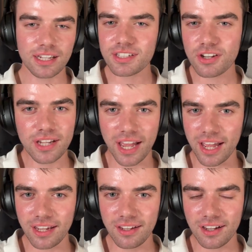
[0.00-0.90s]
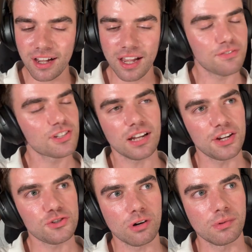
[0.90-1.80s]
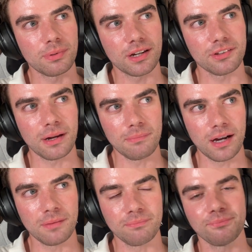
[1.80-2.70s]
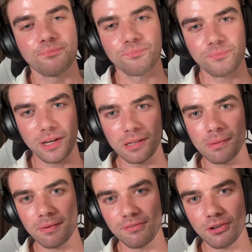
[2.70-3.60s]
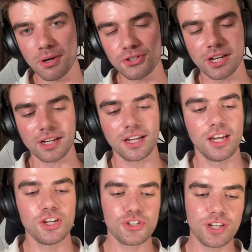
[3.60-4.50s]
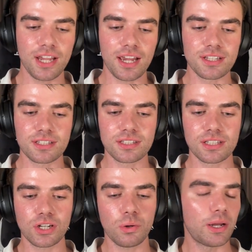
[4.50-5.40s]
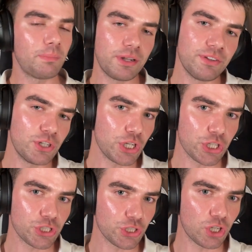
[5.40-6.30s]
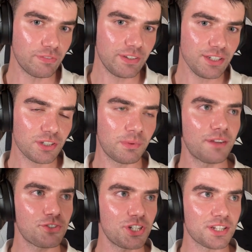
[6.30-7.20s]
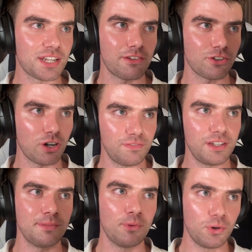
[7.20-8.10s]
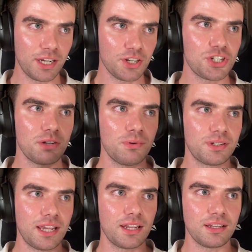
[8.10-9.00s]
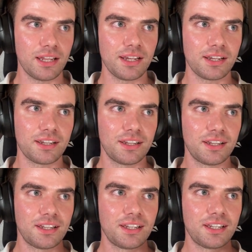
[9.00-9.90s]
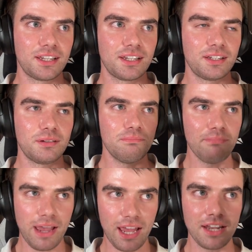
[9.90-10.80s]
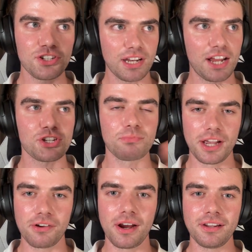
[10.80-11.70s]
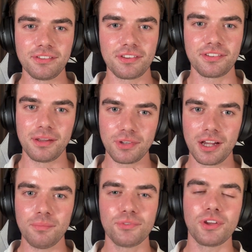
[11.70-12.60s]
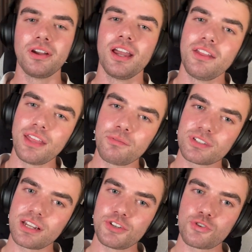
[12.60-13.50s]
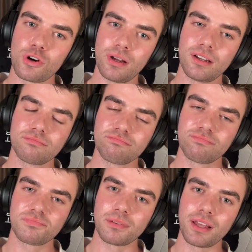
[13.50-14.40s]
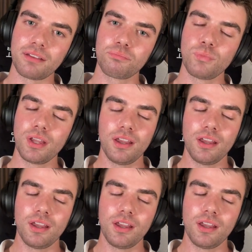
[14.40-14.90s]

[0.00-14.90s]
Like, it's okay. I have slight trauma because my mum, hello mum if you're watching, she has quite a bit of an addiction to coffee. So whenever she doesn't have a coffee in the morning, she would get like mad/migraines at the same time. So that was slight trauma from that.